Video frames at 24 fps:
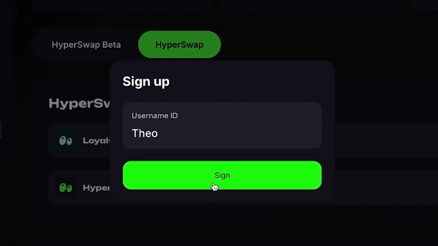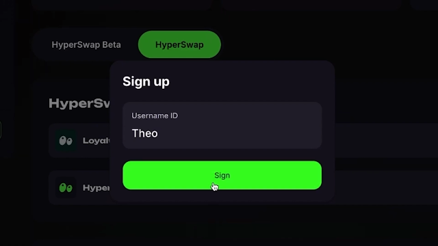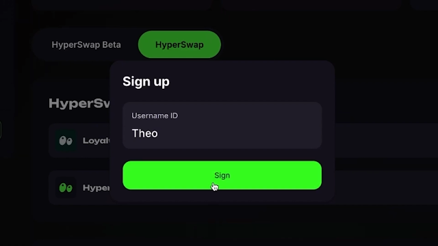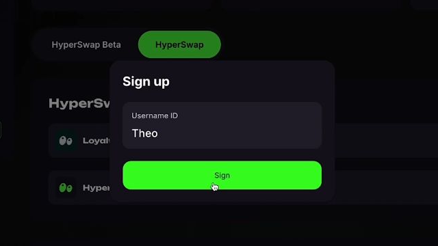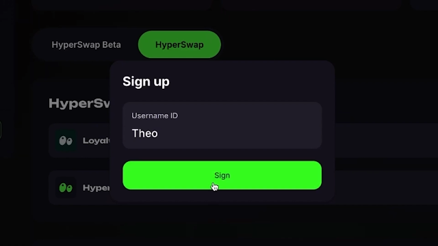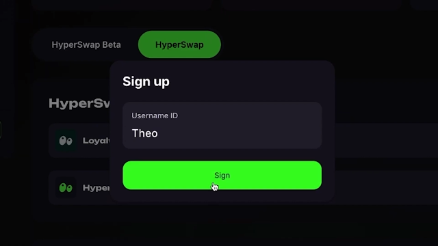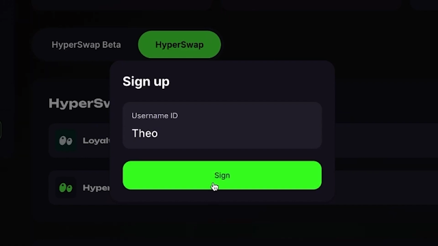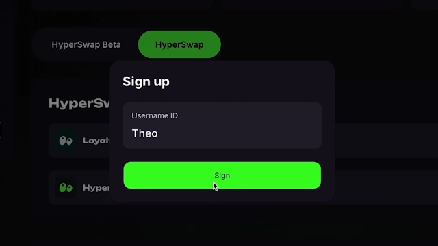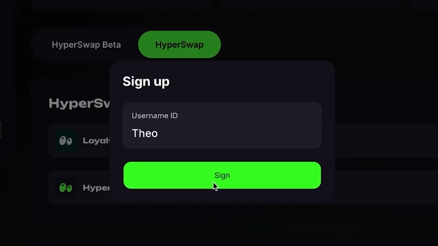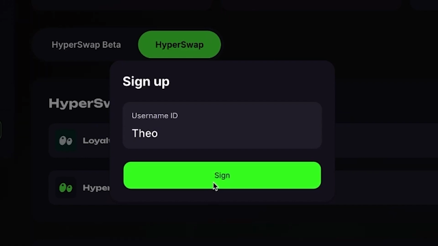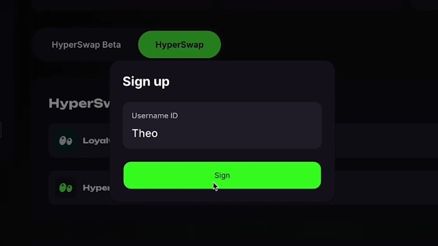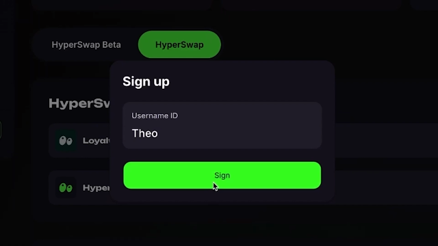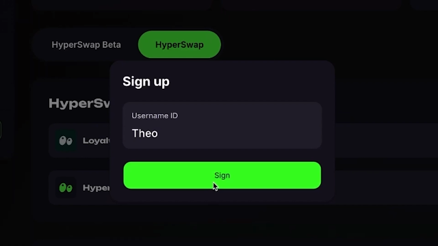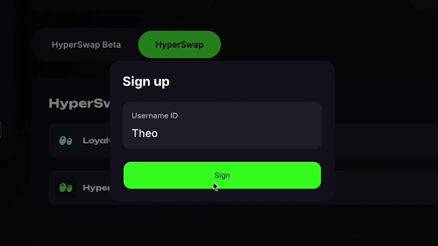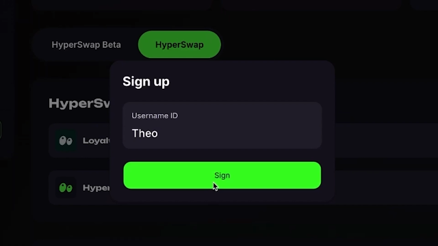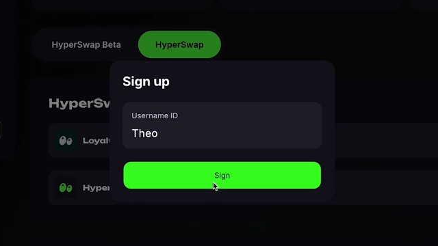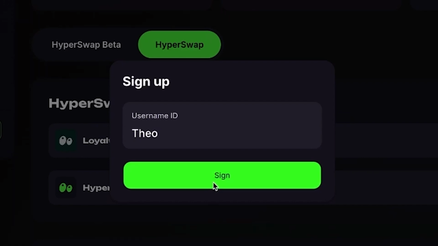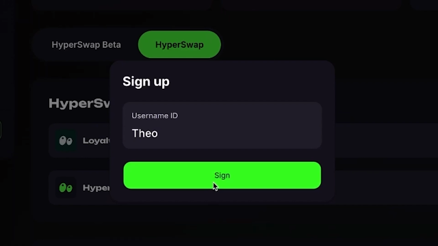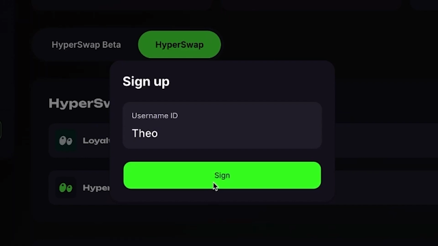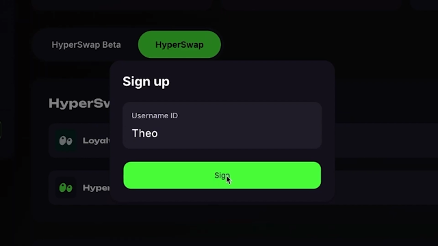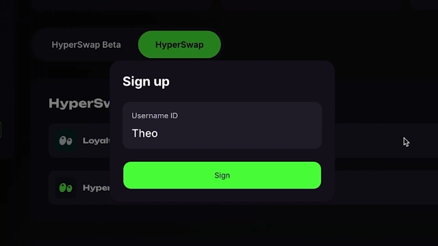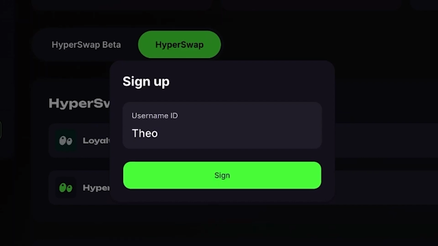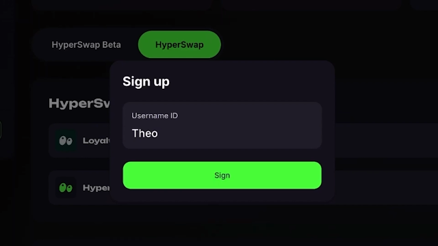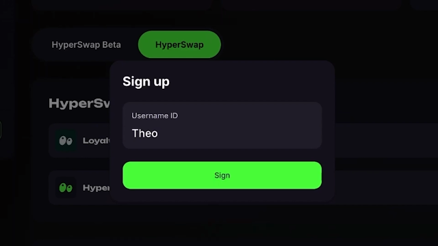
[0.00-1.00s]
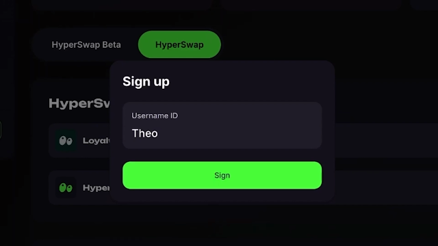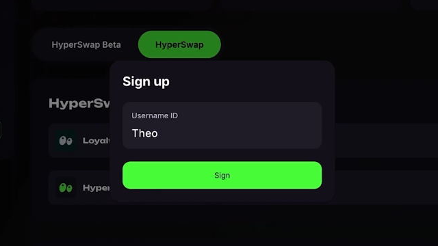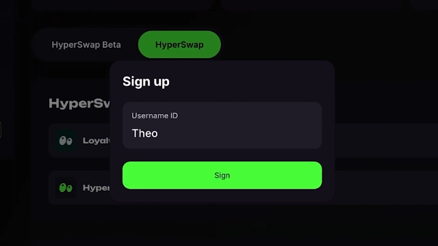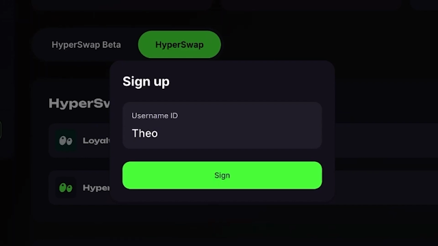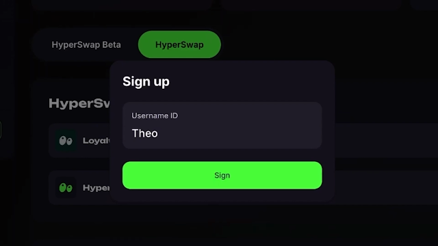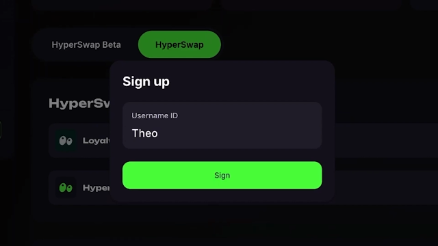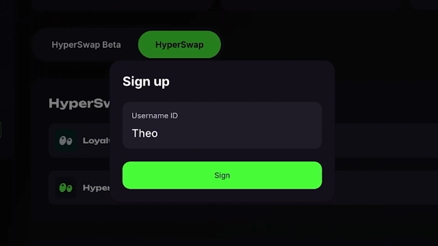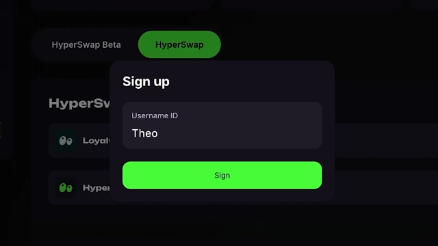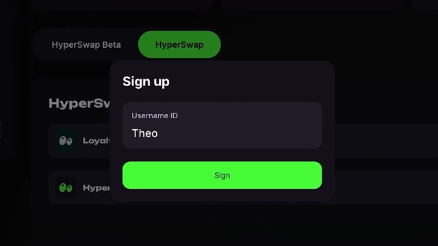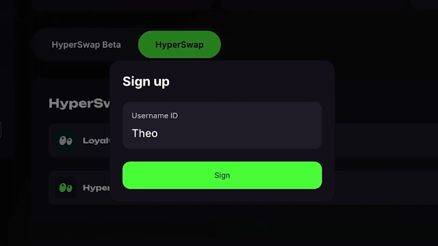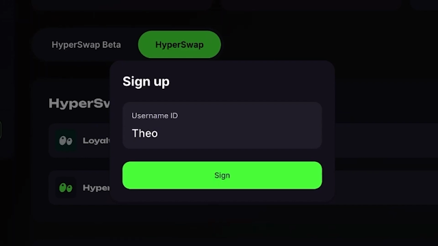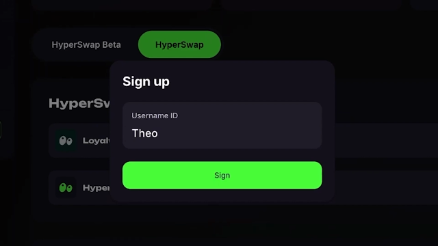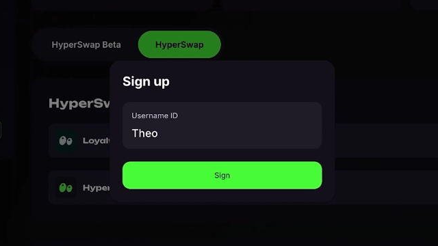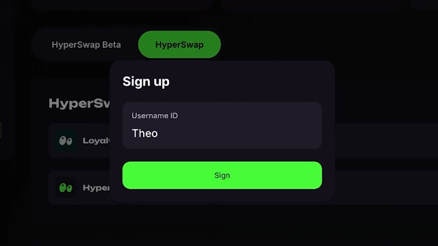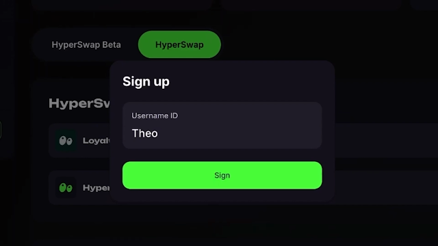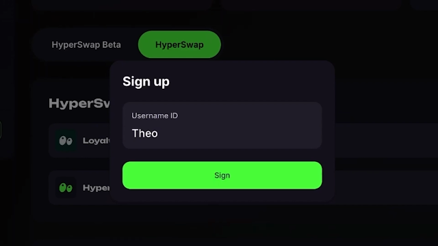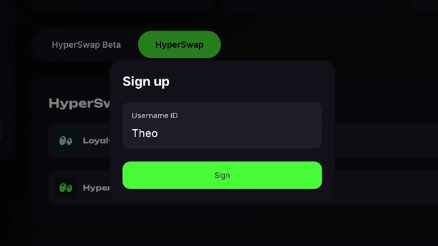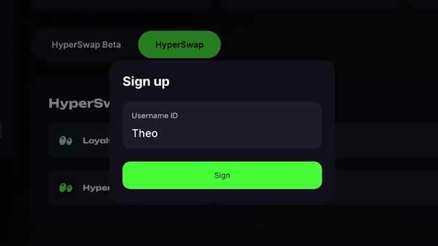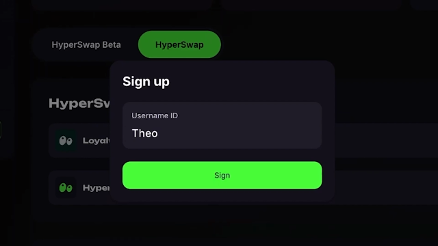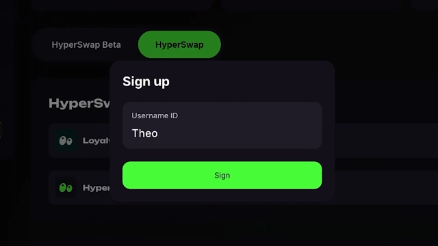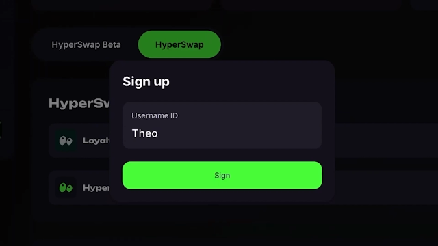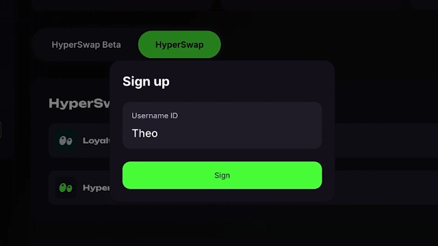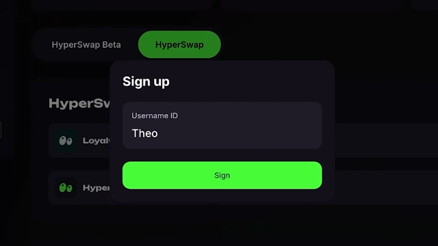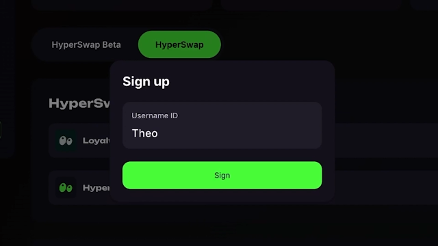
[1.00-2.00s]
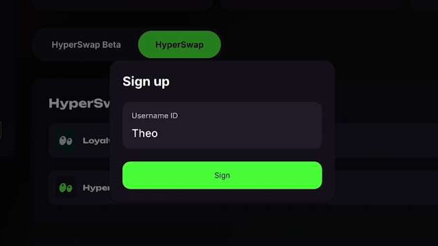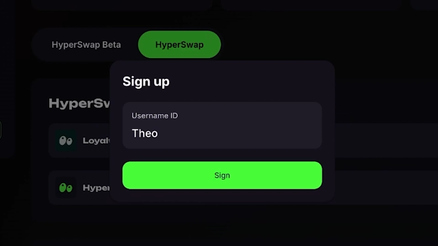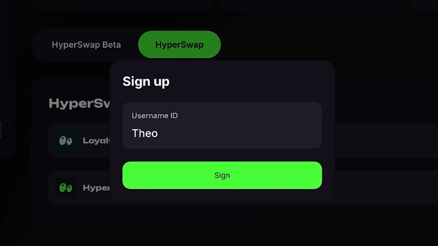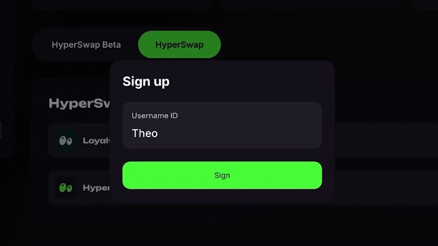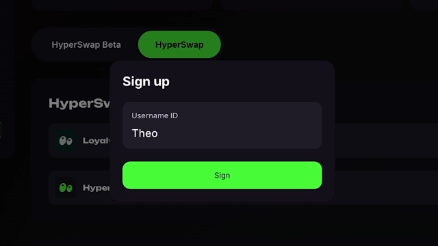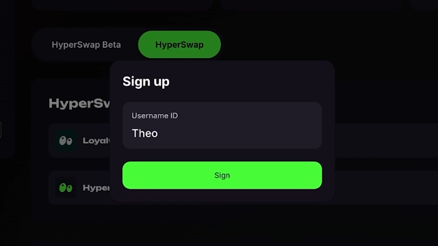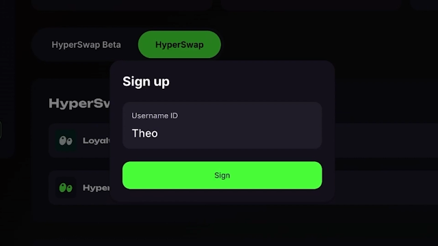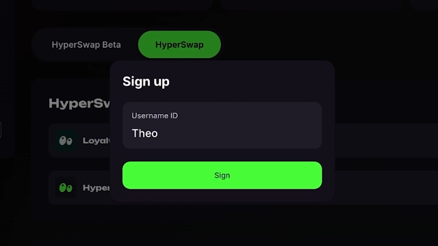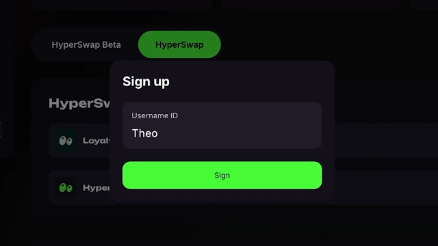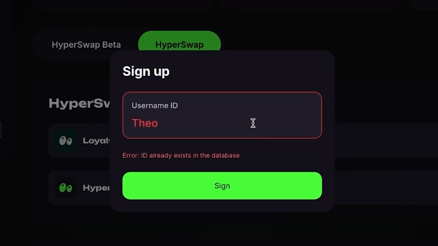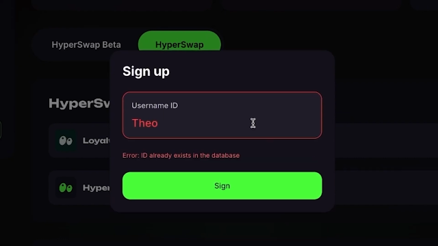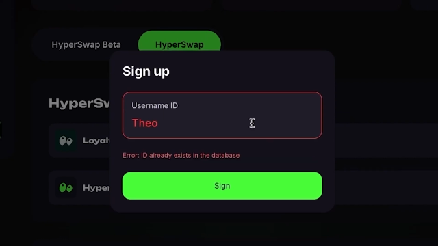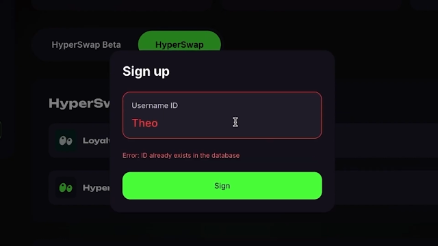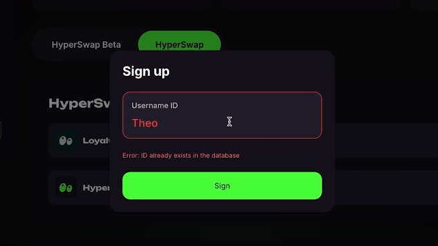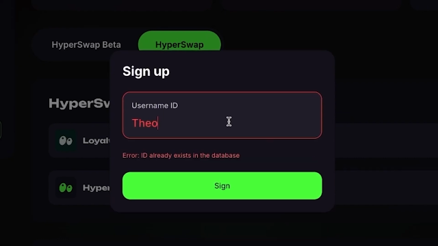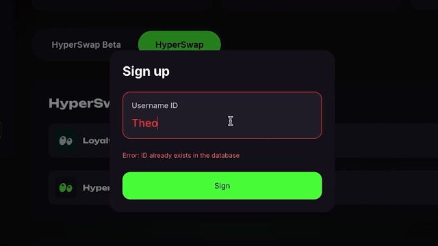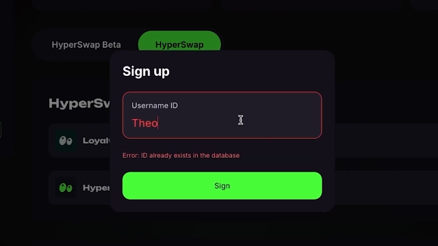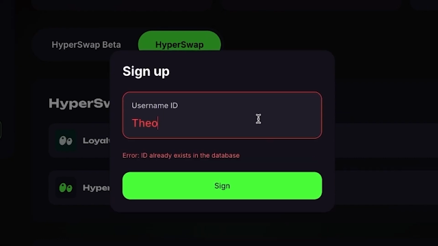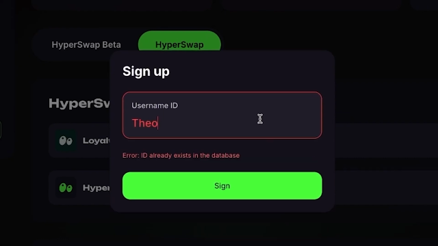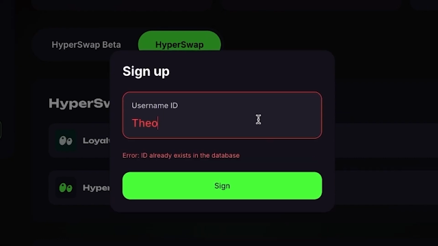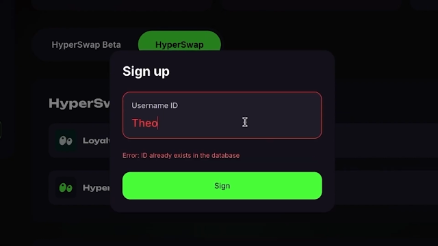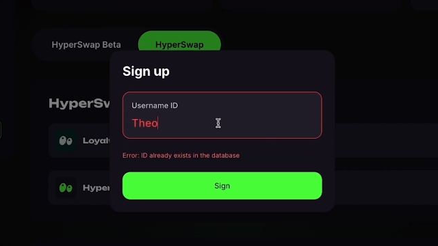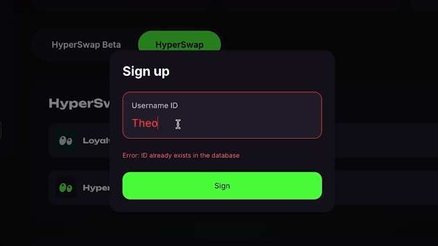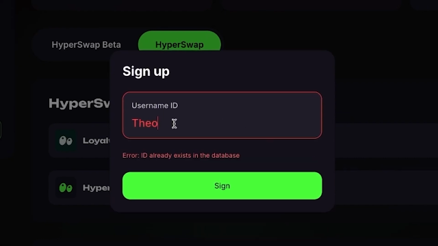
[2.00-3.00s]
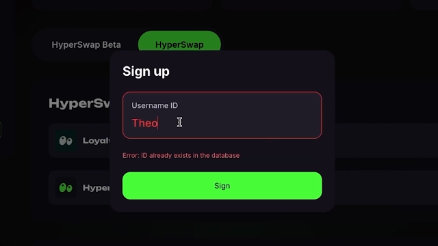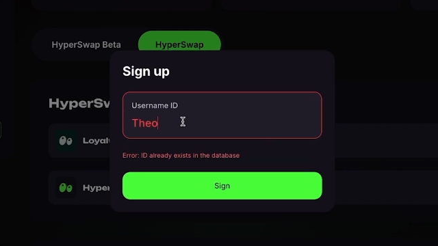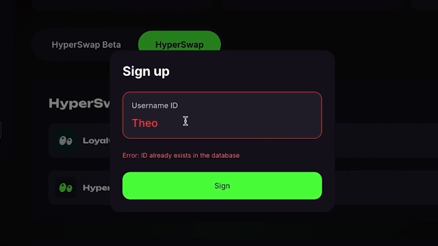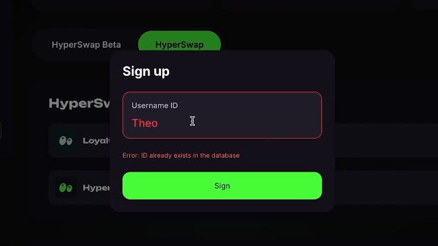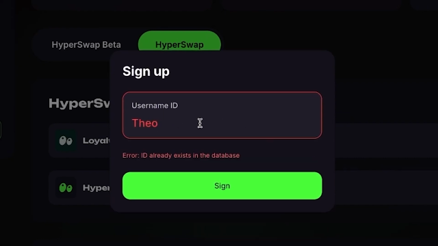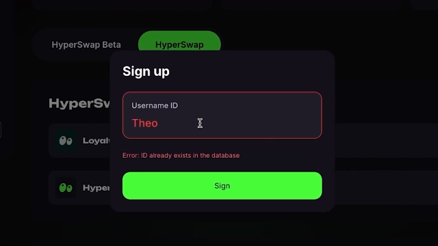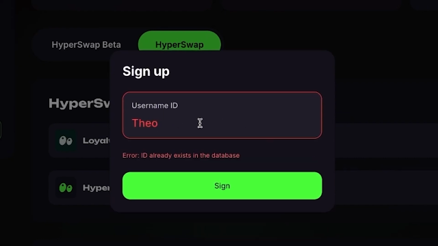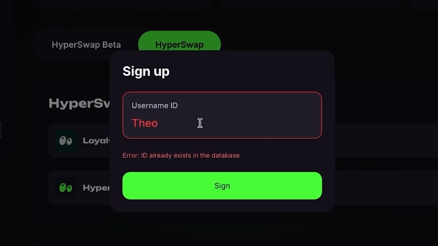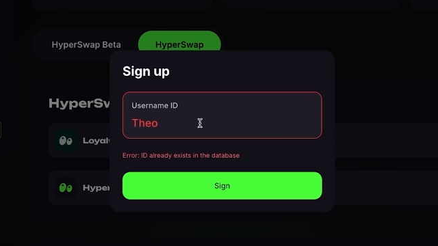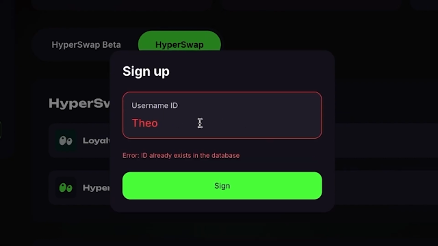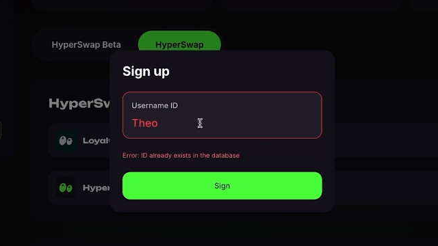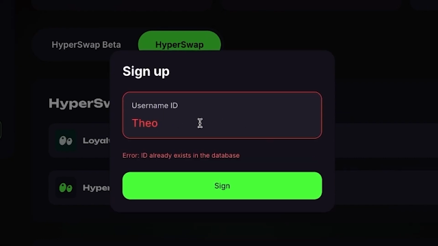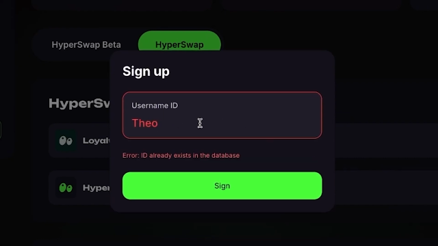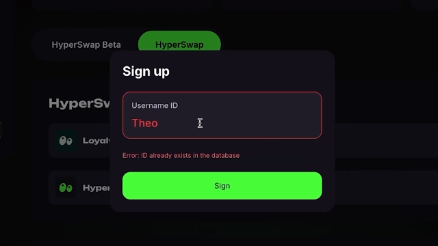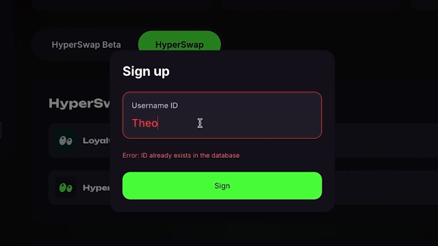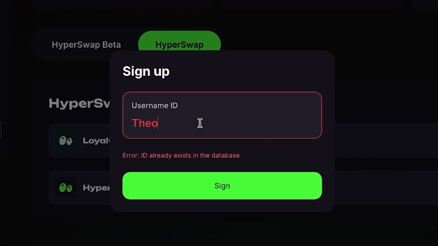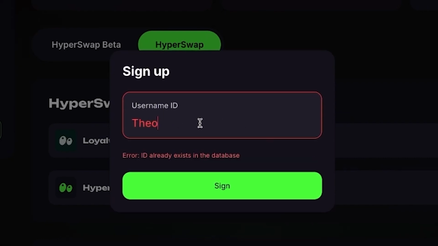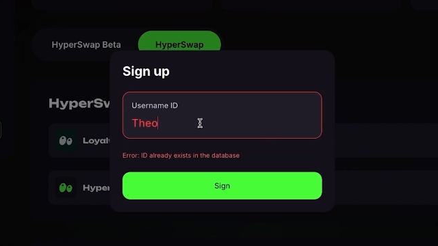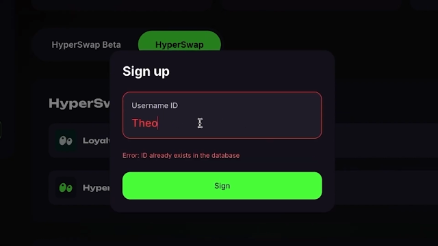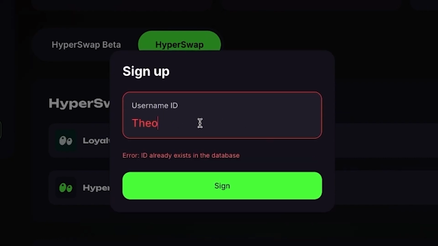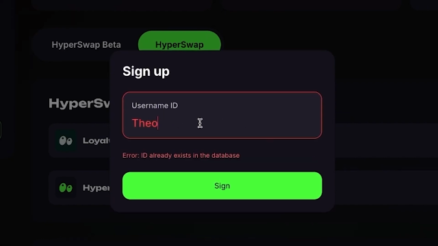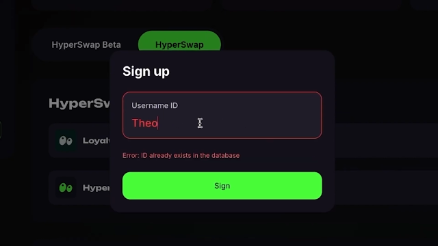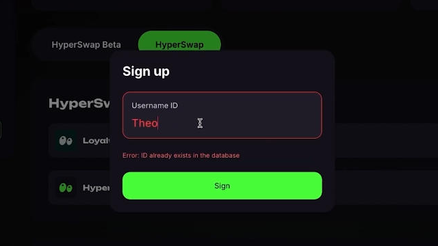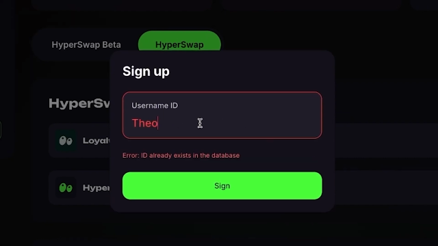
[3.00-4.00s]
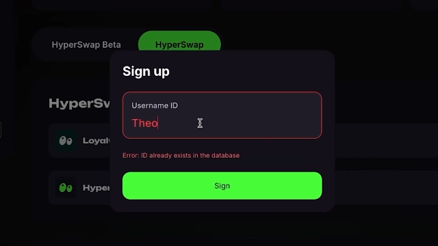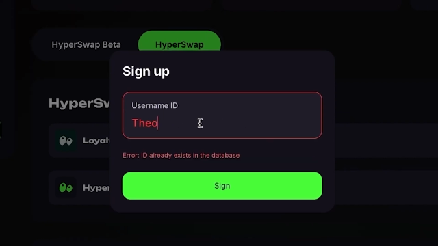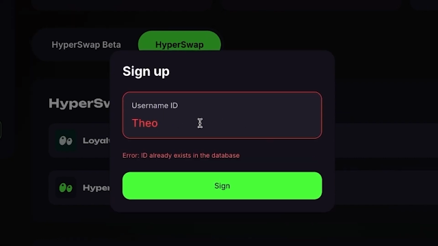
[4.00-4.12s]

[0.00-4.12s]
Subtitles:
[unreadable: no face in view]